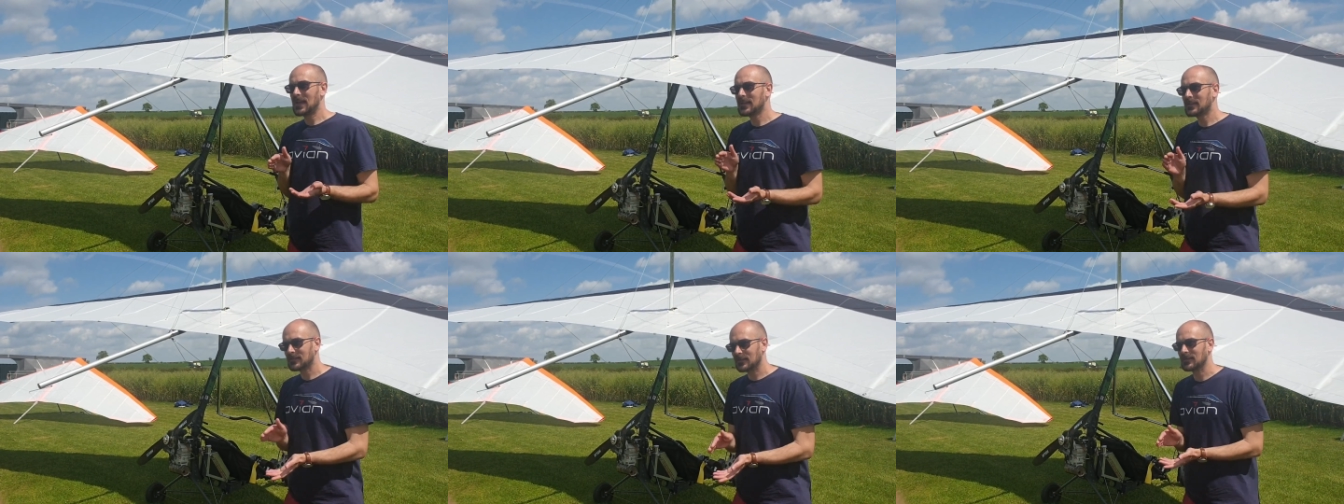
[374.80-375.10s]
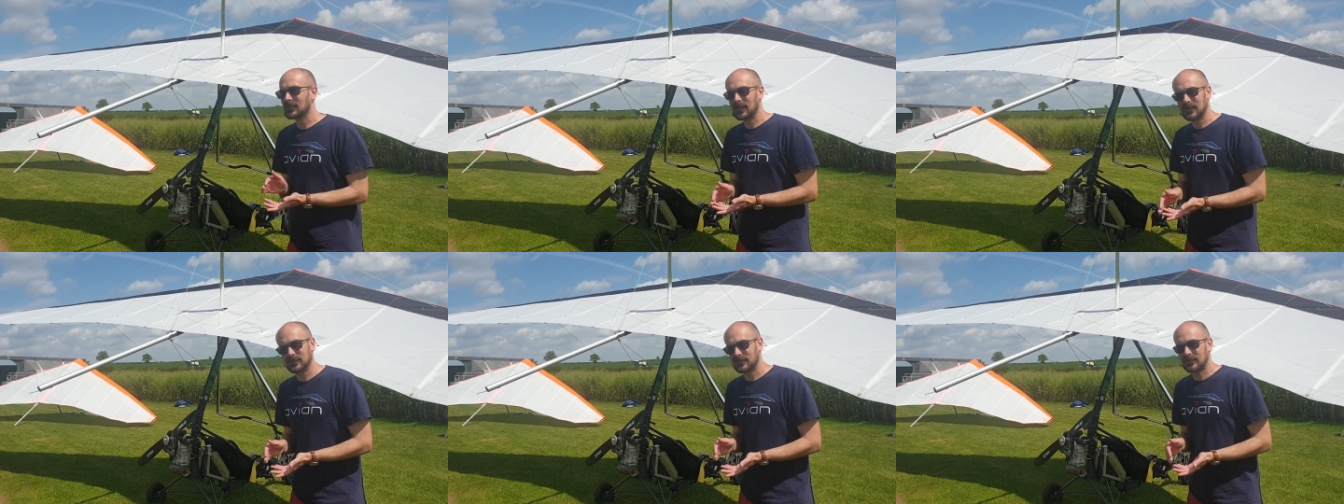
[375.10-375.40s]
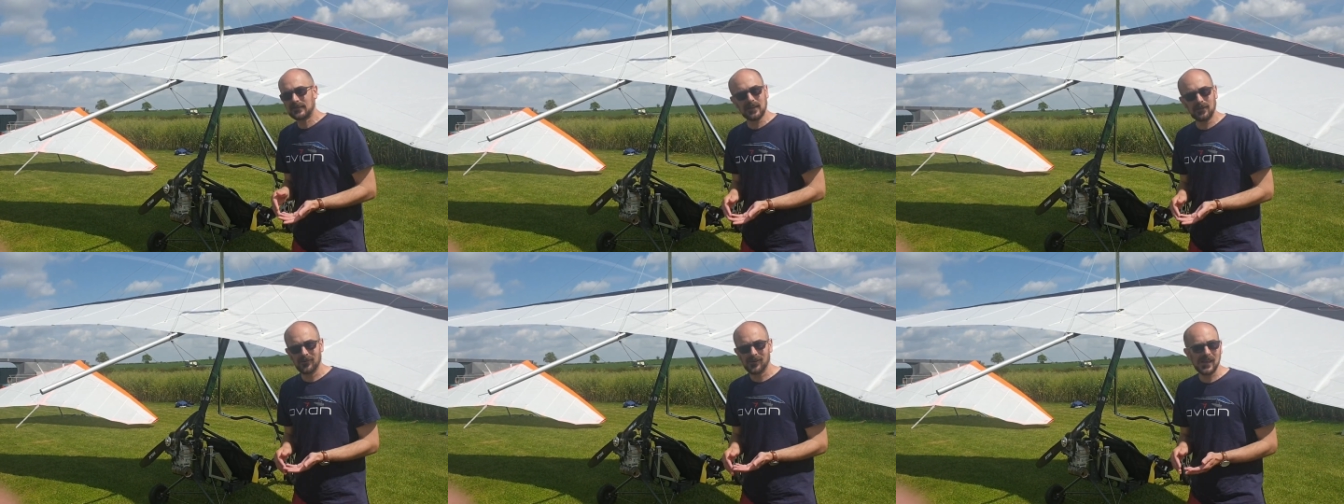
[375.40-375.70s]
isn't
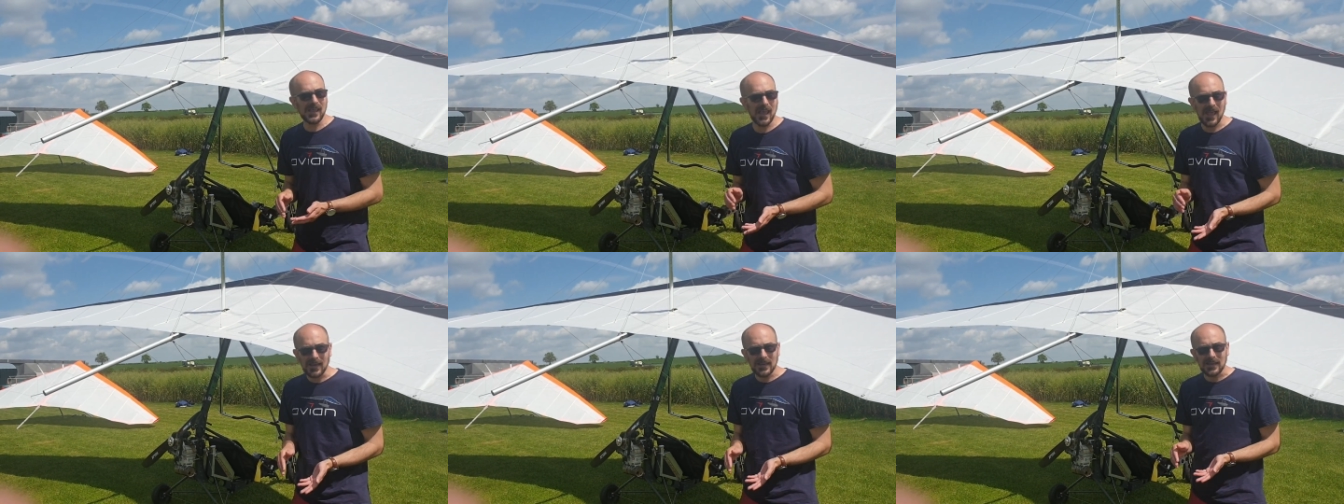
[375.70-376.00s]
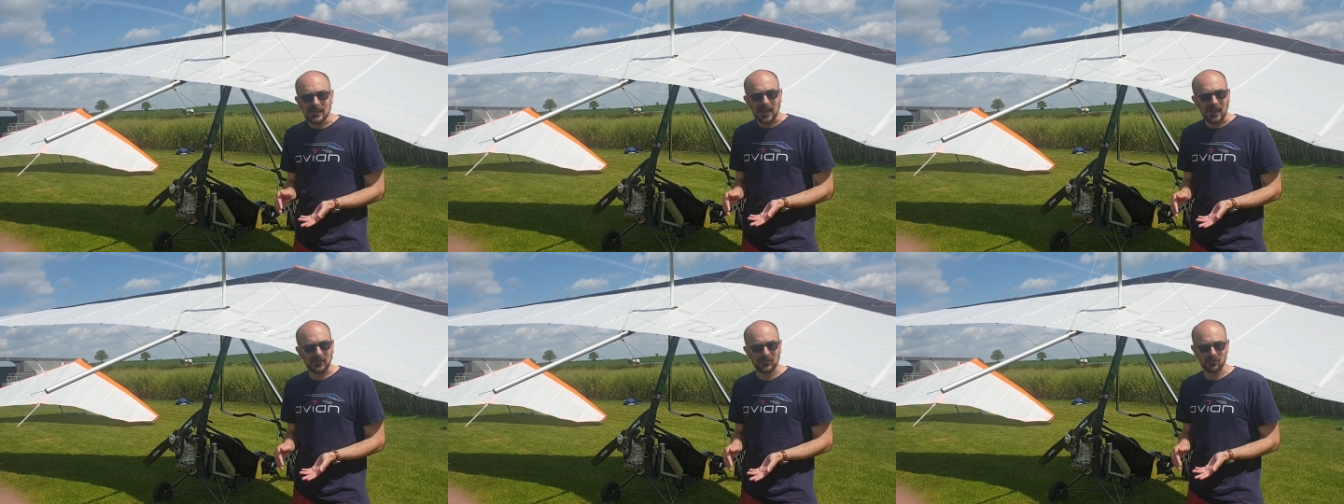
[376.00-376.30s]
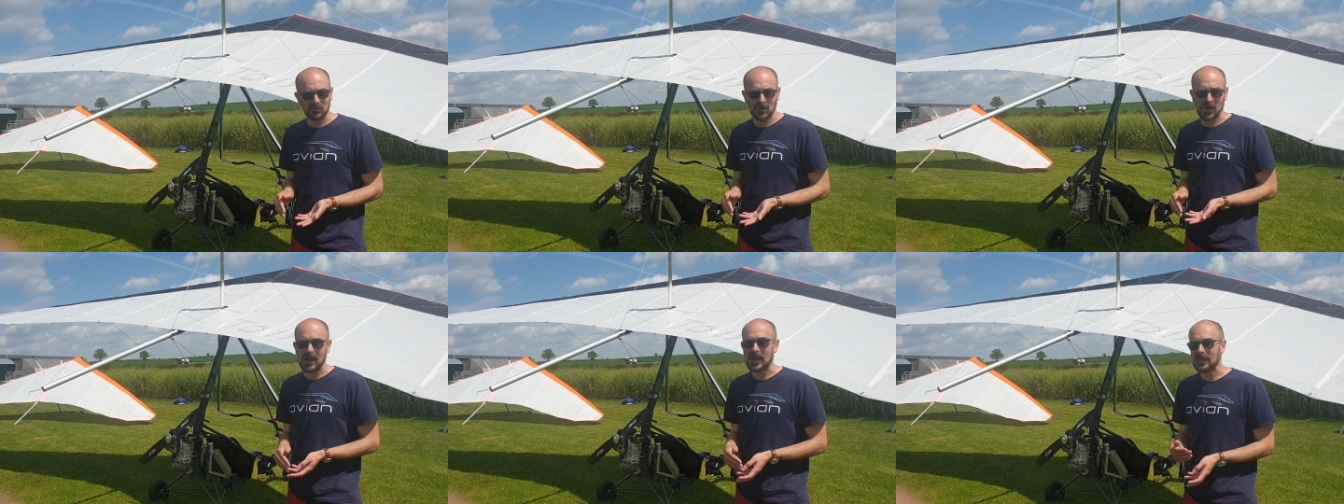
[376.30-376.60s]
necessarily any less
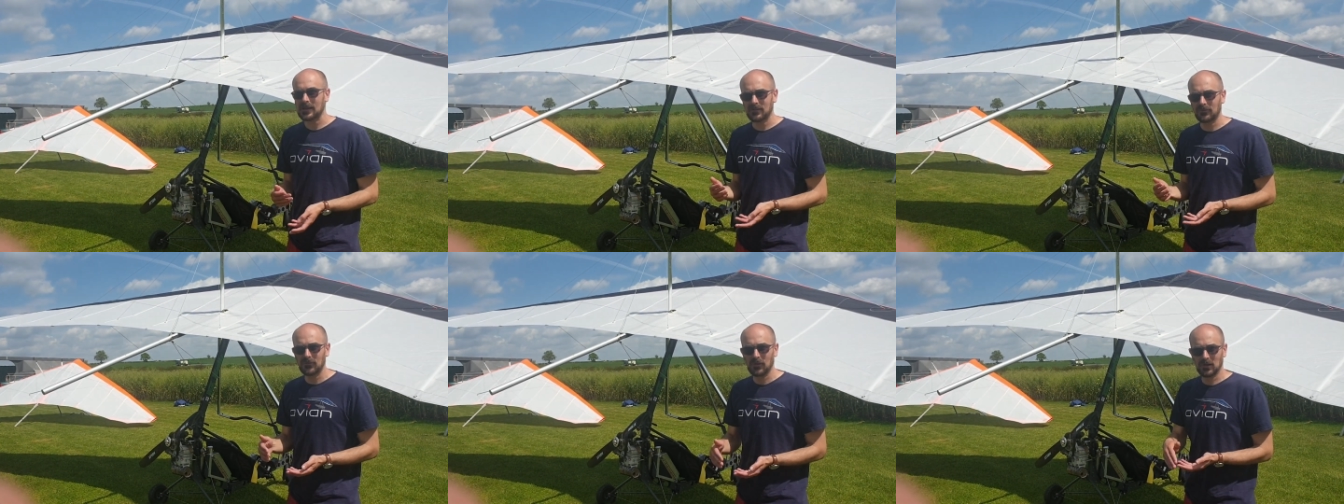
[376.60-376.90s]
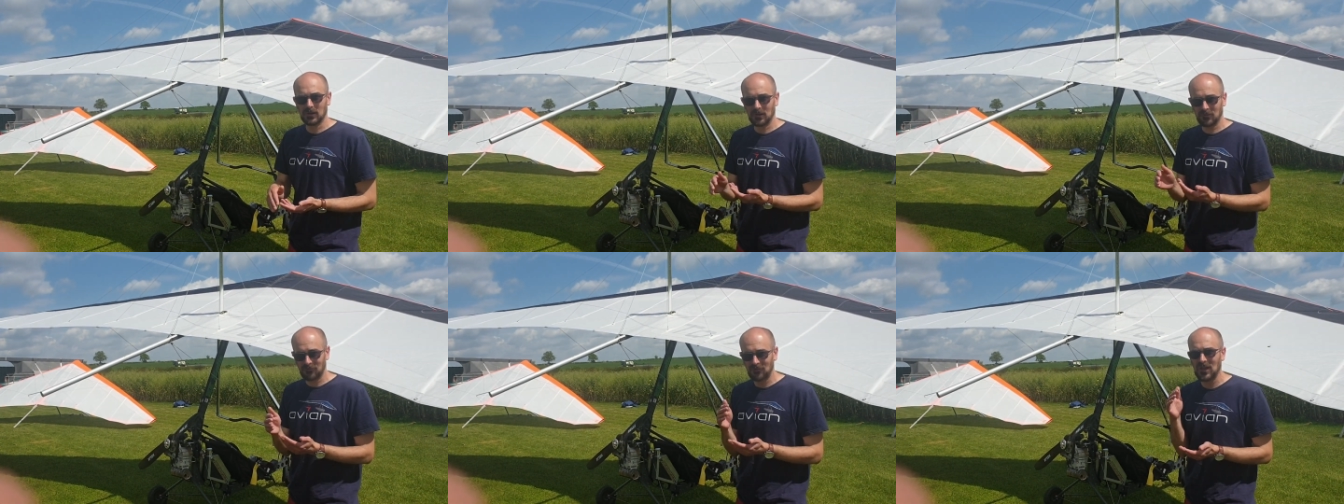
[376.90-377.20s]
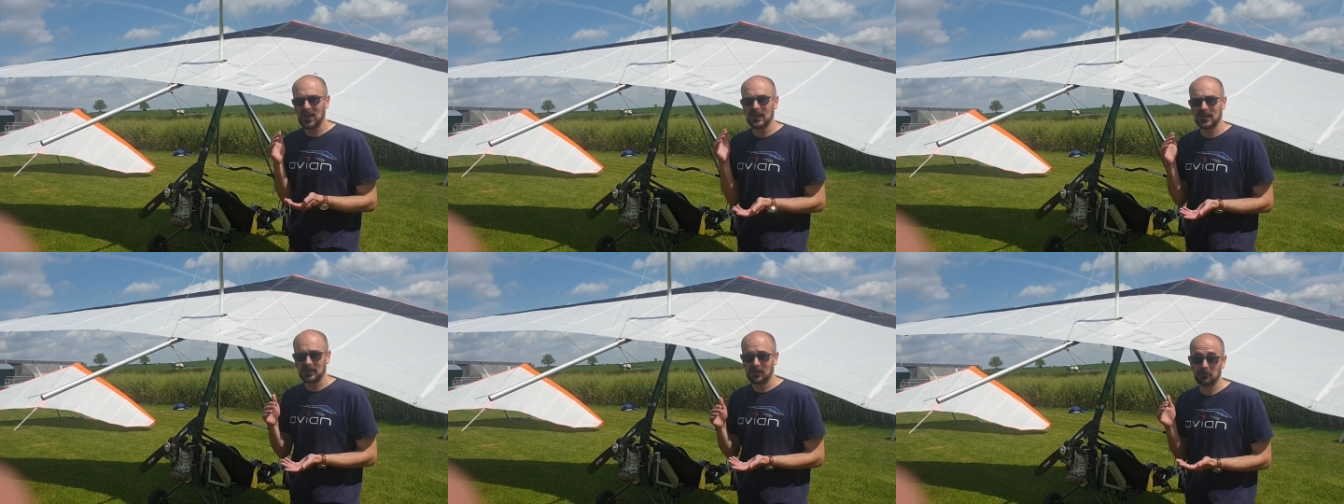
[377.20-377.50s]
drag than a
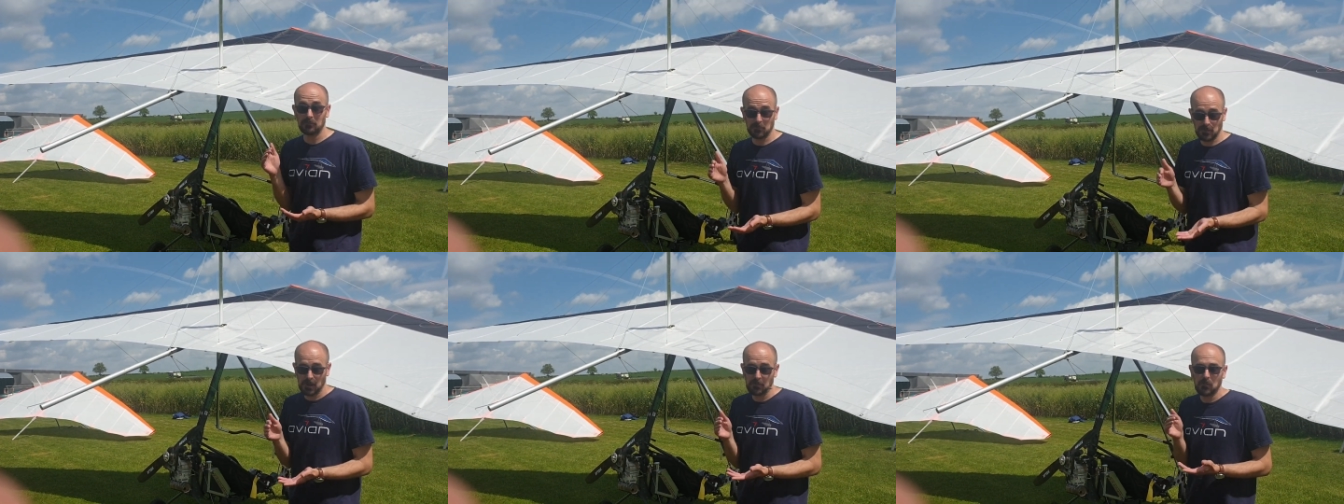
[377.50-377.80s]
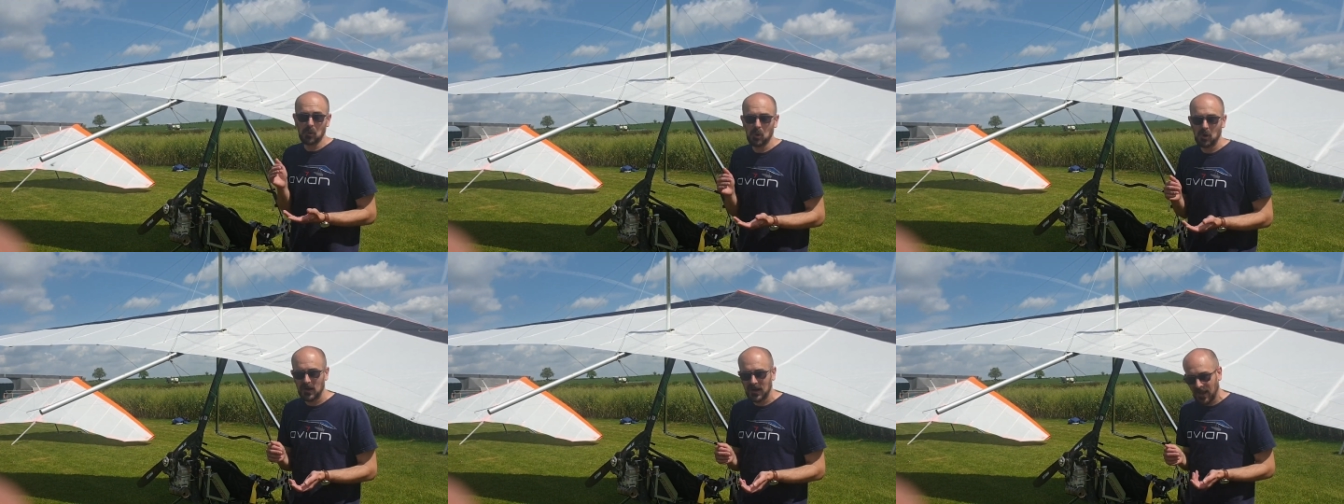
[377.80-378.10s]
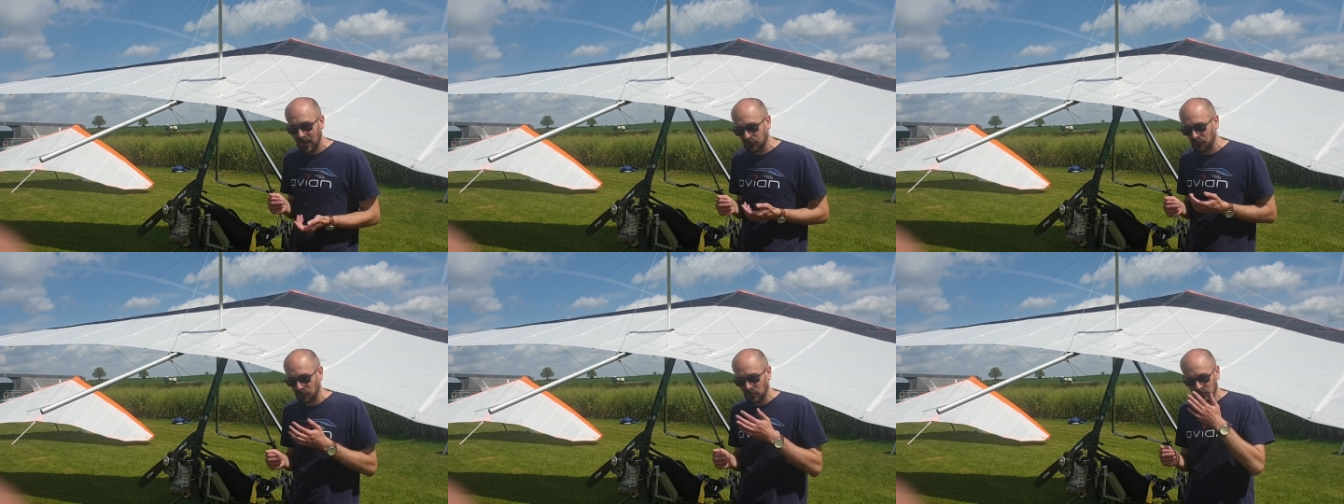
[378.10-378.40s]
thick, a more
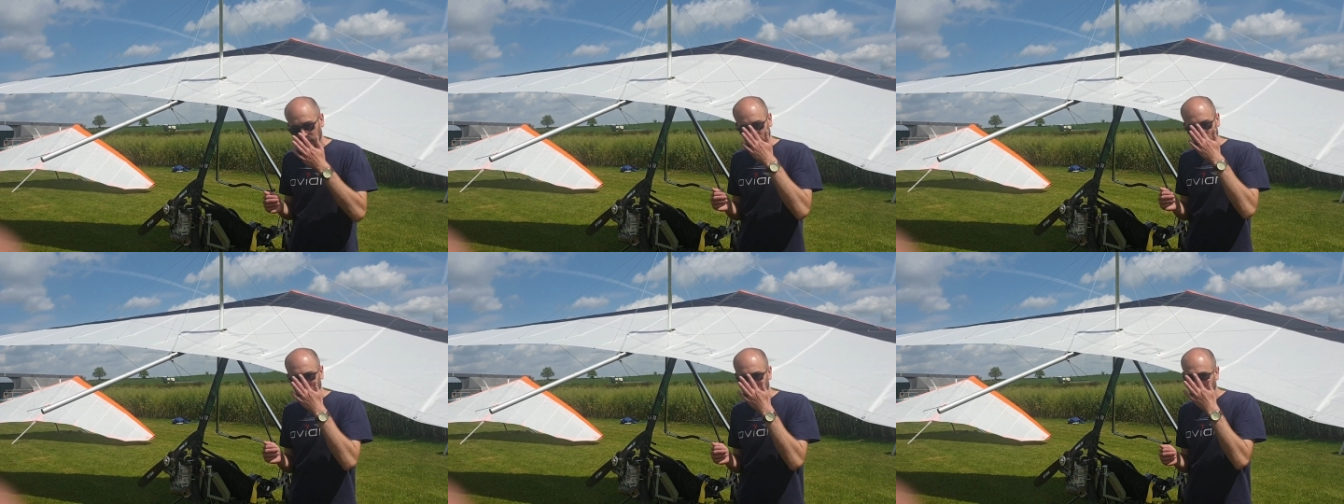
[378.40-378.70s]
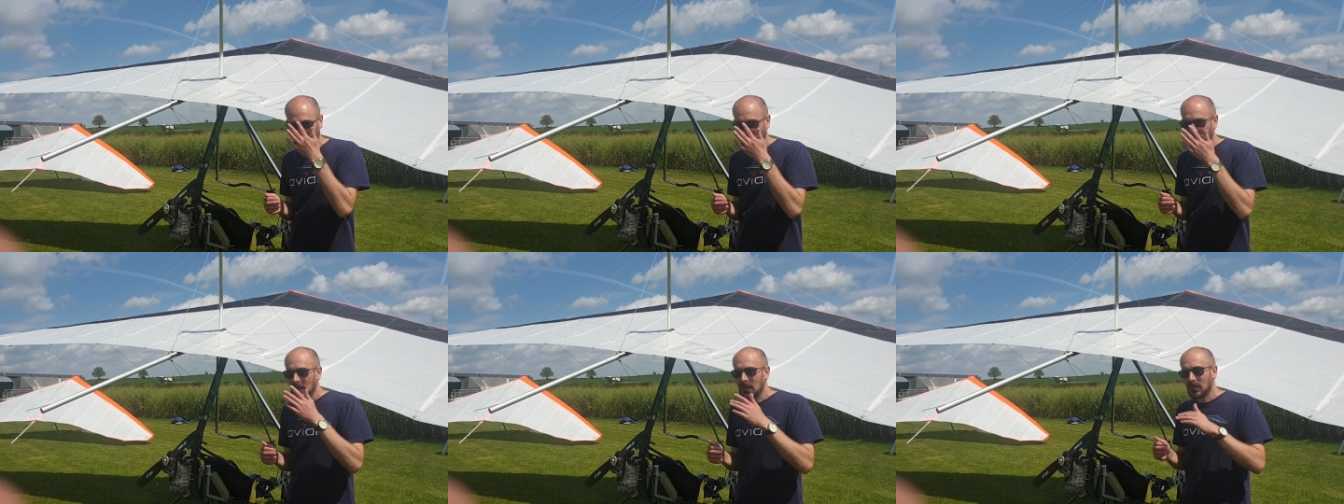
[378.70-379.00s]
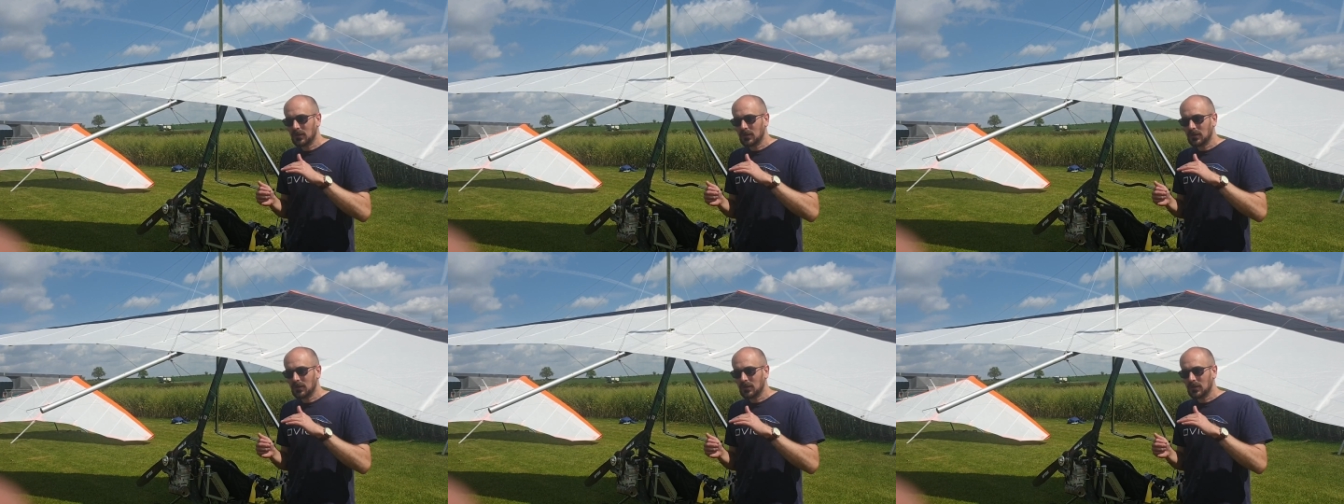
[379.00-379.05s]
cambered wing.